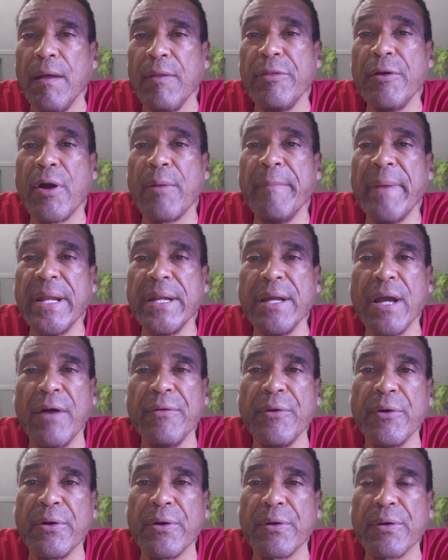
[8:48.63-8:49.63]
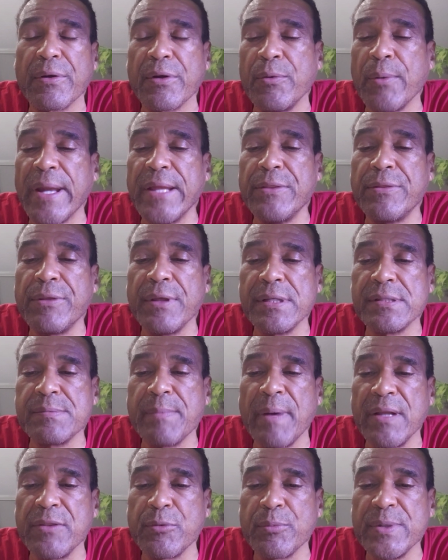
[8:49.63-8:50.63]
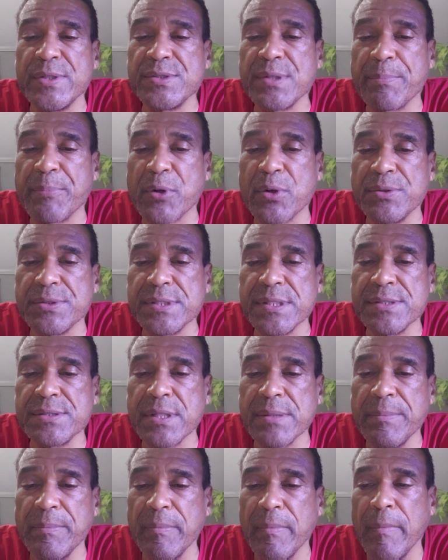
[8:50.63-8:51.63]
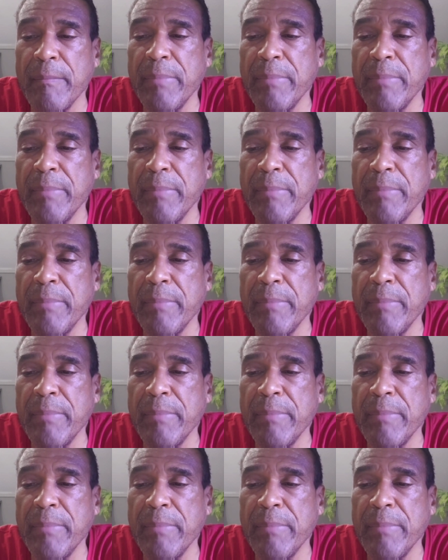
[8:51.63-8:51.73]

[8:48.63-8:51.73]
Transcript: There are many other great things about the reciprocal system,